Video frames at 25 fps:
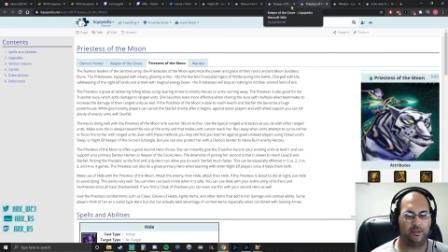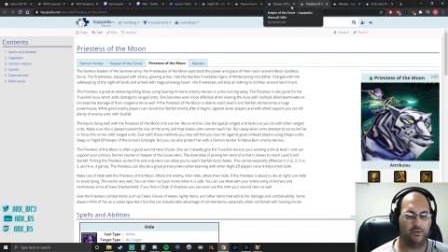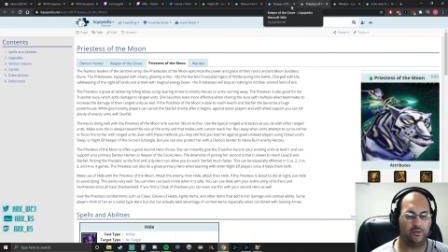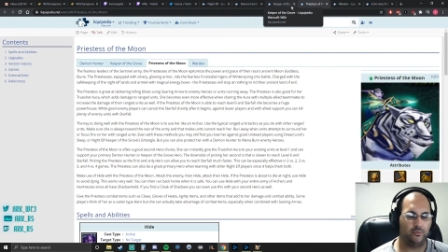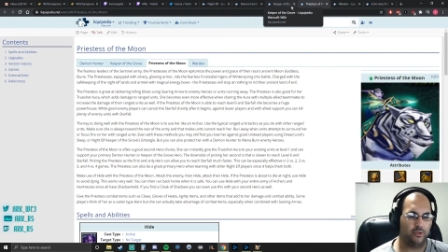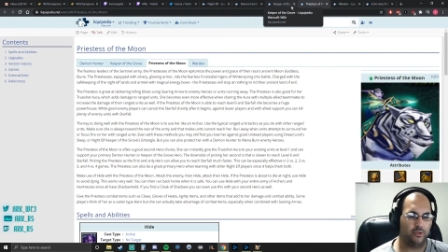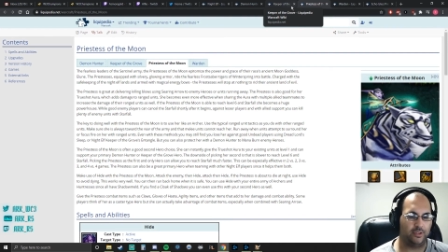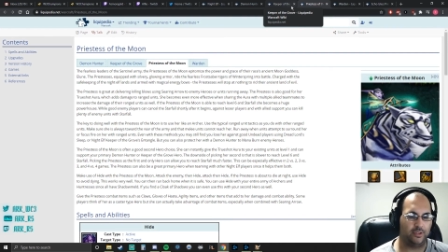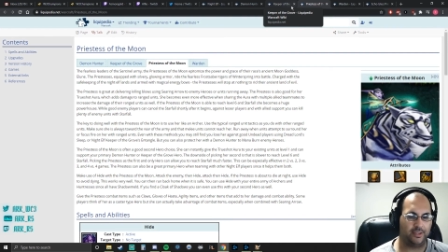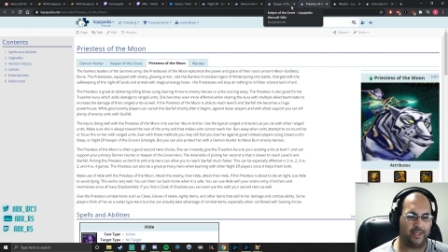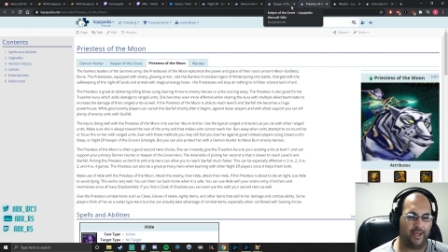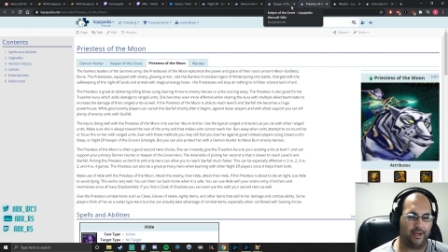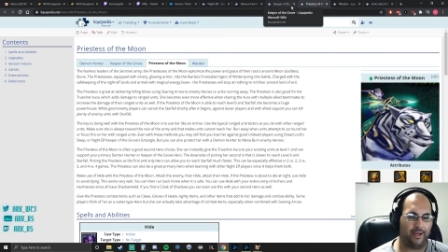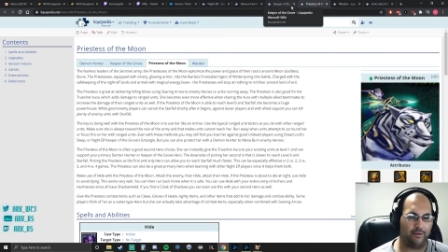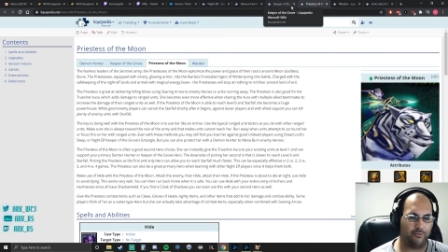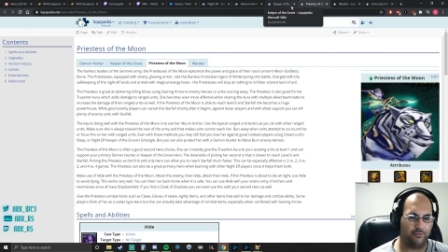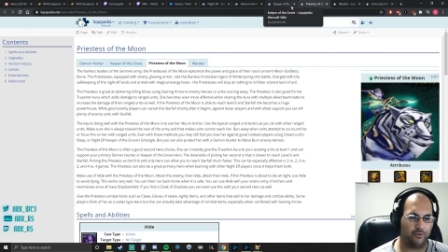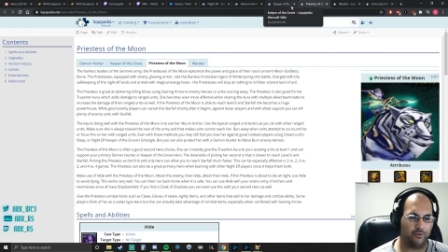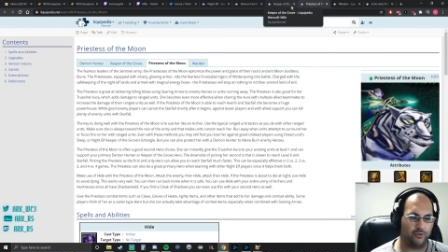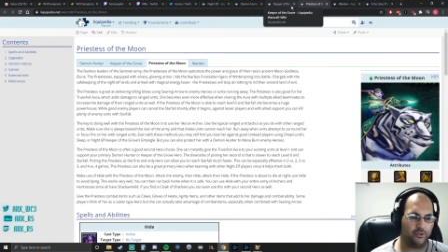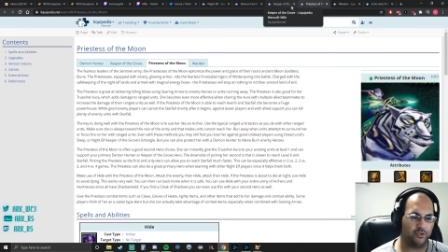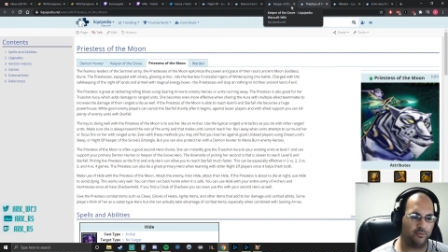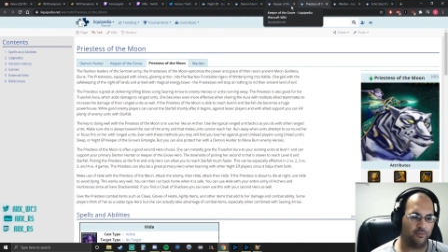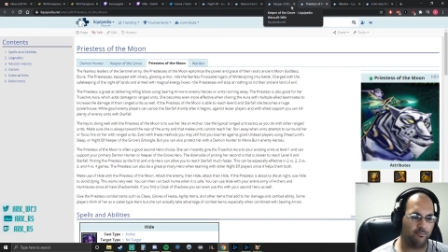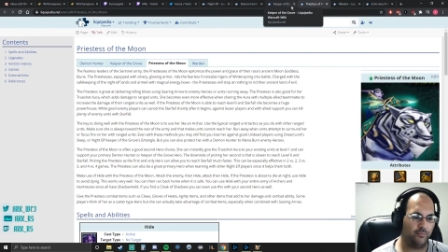will attack
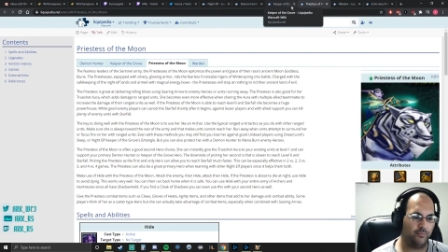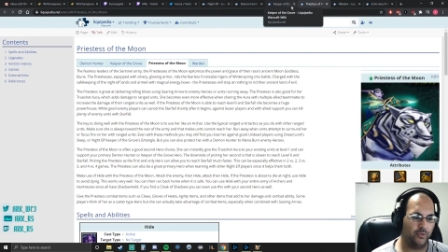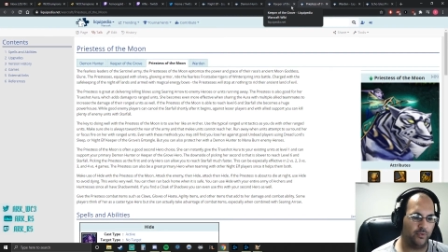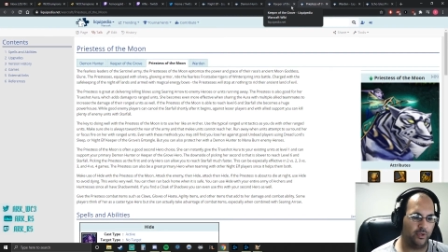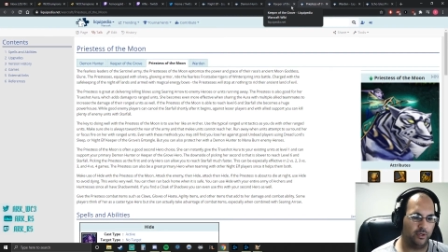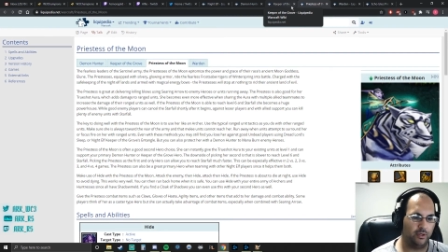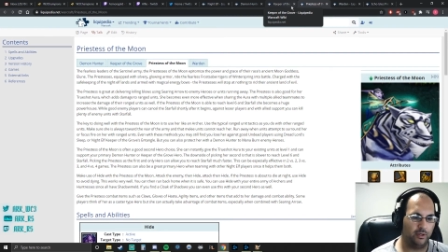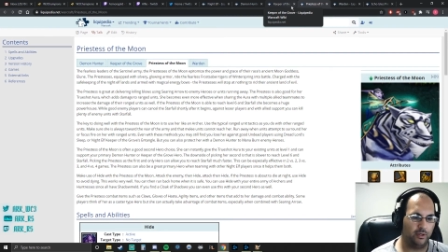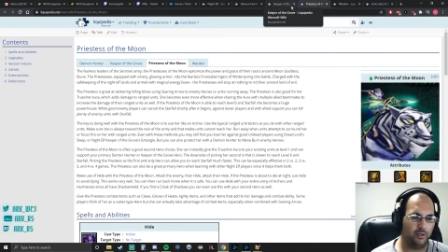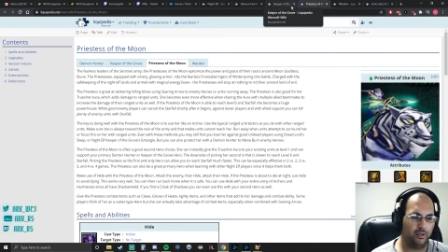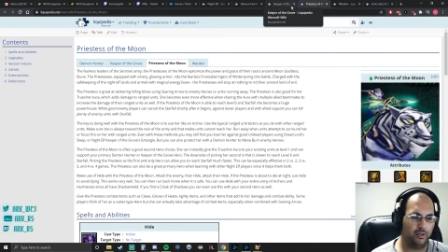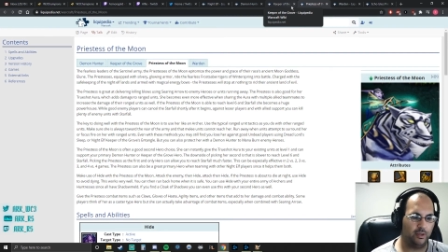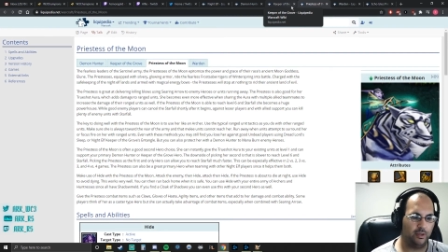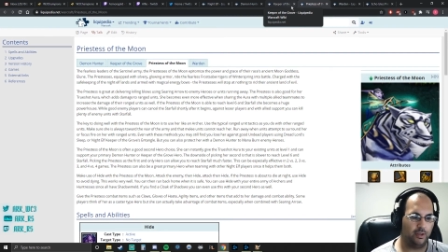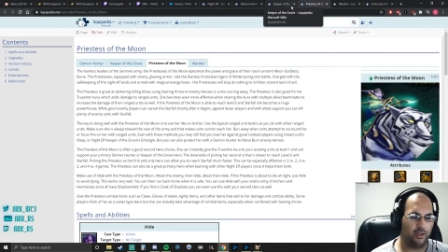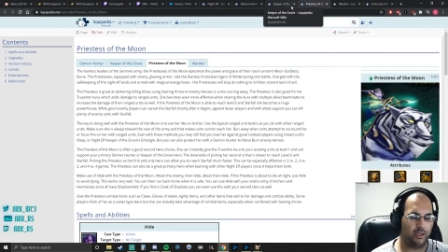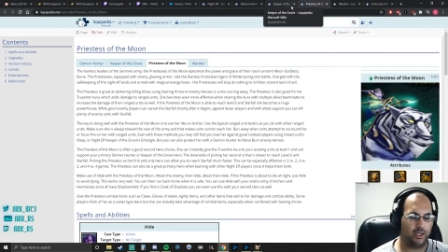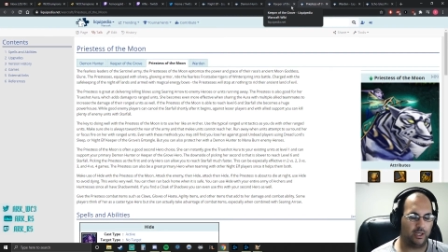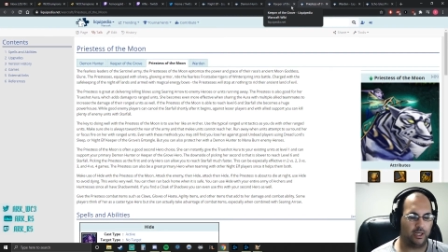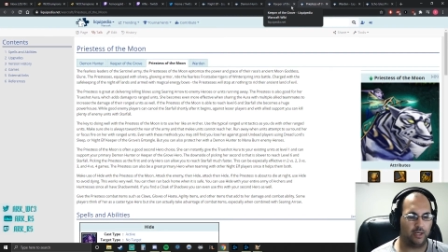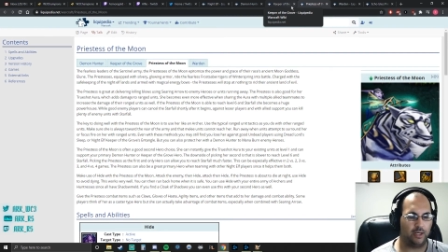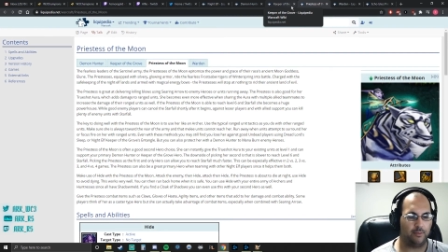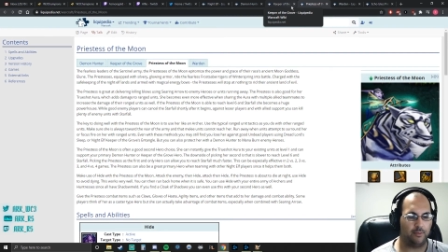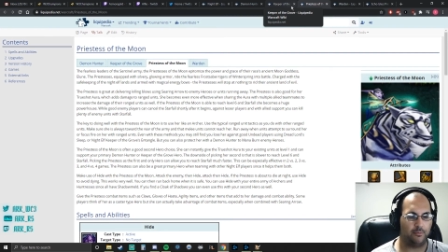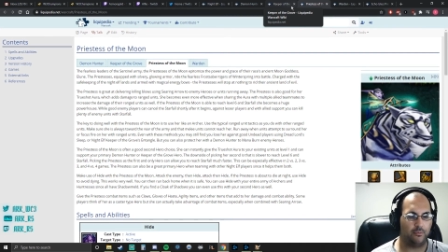first.
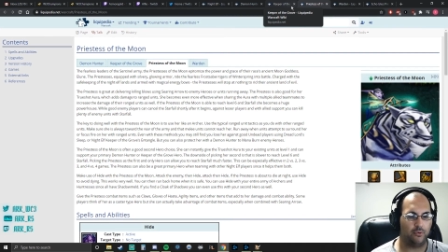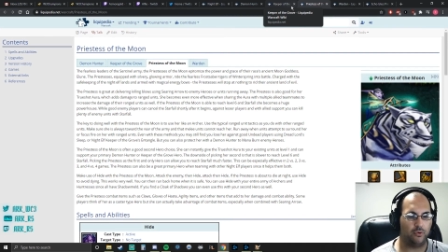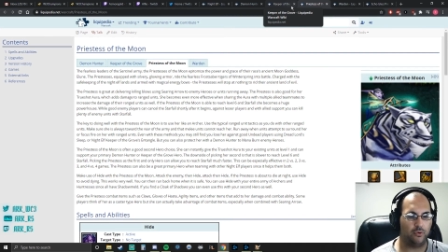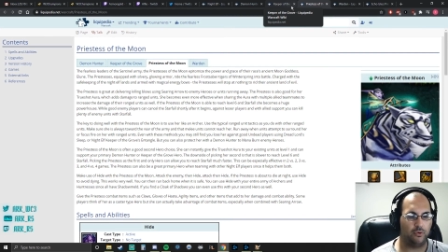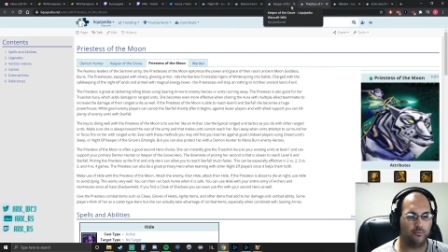Um,